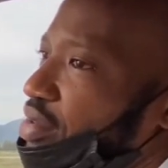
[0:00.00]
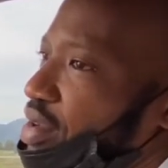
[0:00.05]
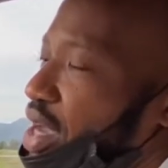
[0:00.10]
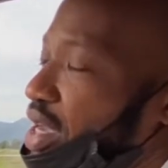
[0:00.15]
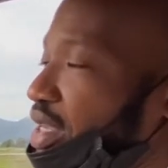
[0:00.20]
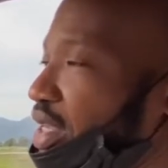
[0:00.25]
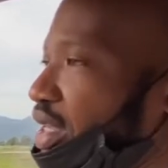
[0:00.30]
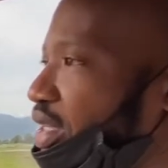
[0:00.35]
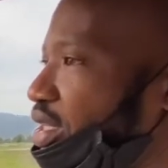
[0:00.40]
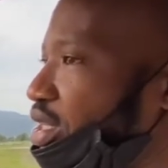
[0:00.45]
I
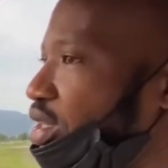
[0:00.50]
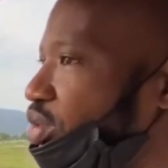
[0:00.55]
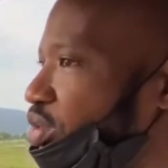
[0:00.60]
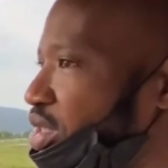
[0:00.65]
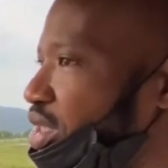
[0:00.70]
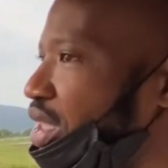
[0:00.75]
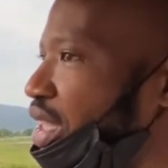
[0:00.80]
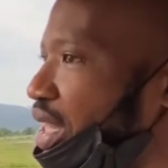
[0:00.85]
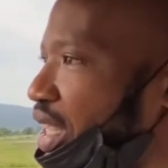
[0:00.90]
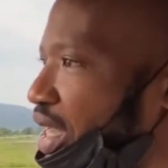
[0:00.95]
can
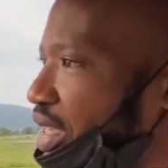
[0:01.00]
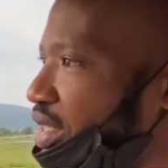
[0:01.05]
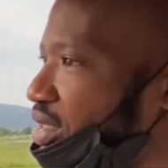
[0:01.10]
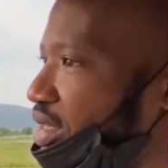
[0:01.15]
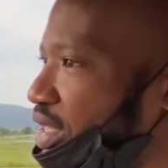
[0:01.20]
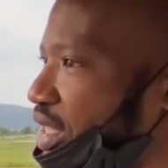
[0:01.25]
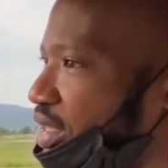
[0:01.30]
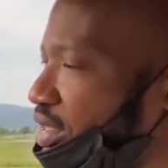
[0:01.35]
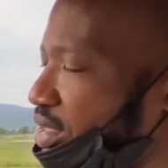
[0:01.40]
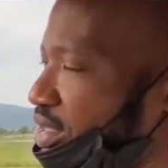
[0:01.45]
utilize
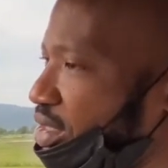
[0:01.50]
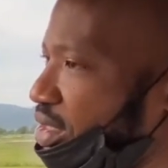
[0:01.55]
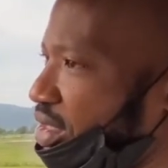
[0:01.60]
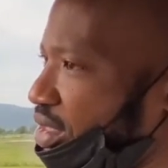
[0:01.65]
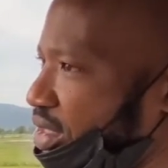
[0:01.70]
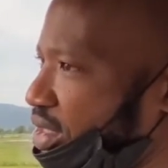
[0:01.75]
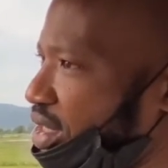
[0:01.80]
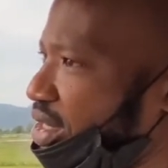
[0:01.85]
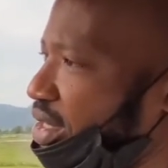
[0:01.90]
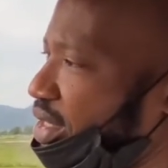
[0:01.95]
that to
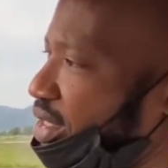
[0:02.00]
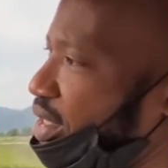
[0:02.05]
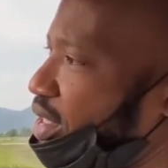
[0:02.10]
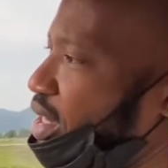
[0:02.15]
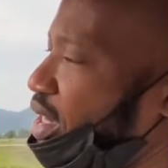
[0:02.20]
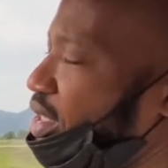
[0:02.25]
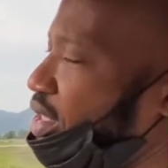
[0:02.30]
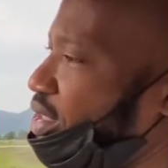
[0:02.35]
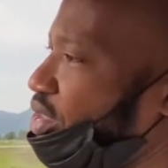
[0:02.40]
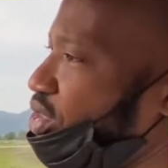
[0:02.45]
earn an
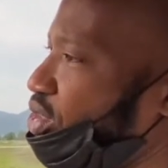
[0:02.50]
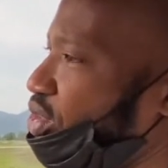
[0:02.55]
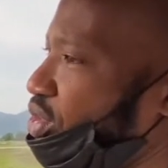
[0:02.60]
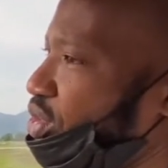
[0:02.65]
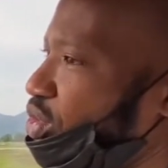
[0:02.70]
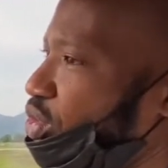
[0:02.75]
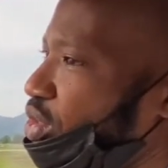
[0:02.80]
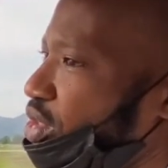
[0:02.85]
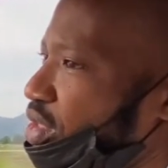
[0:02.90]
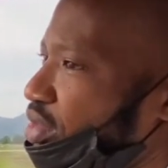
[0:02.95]
extra
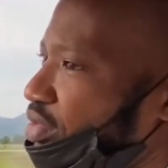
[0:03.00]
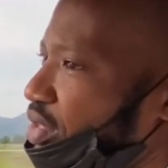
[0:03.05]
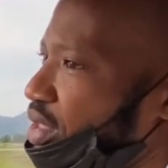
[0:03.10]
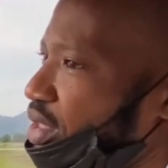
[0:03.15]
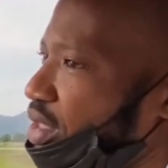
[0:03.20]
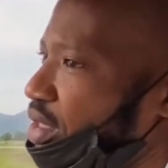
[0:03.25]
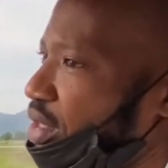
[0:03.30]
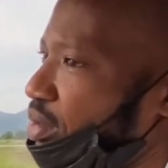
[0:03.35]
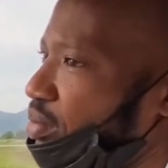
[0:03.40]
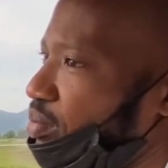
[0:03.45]
source of
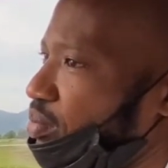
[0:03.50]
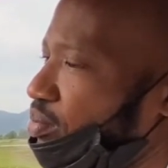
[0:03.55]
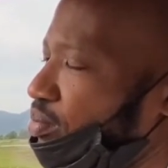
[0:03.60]
income.